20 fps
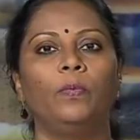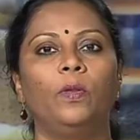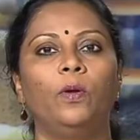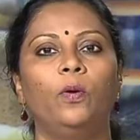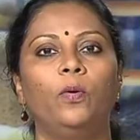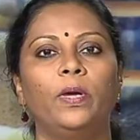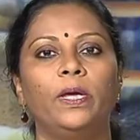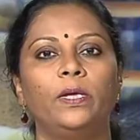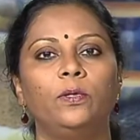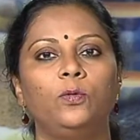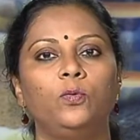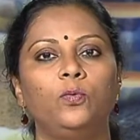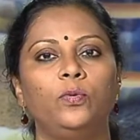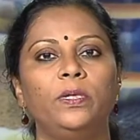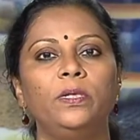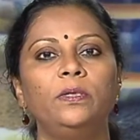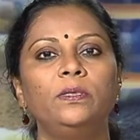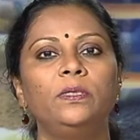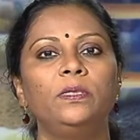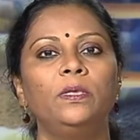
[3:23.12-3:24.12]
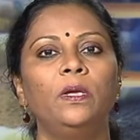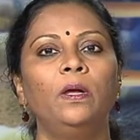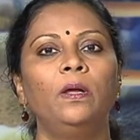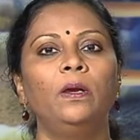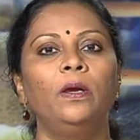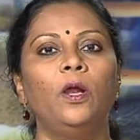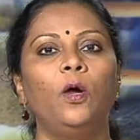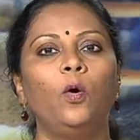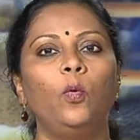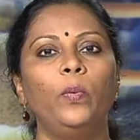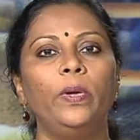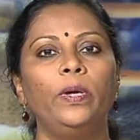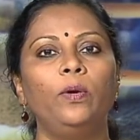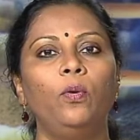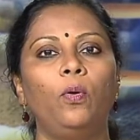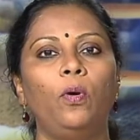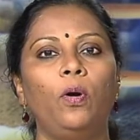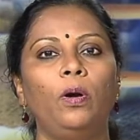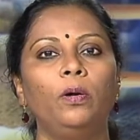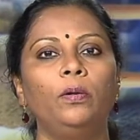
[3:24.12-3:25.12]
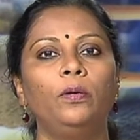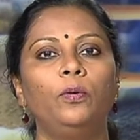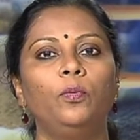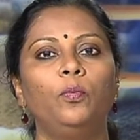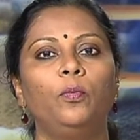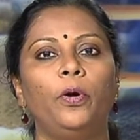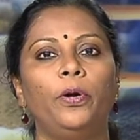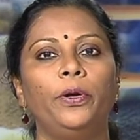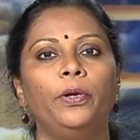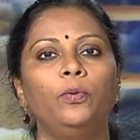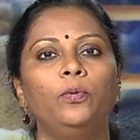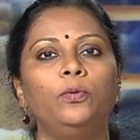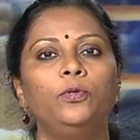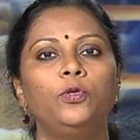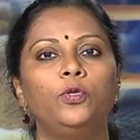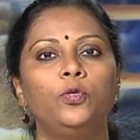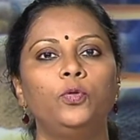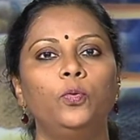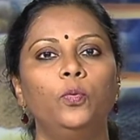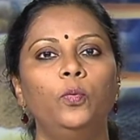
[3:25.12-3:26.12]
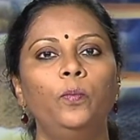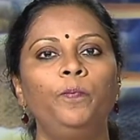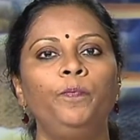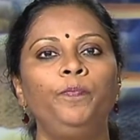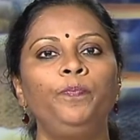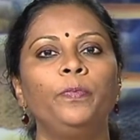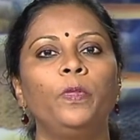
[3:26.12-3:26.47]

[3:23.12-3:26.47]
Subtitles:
Okay, students, now we go on to module 2,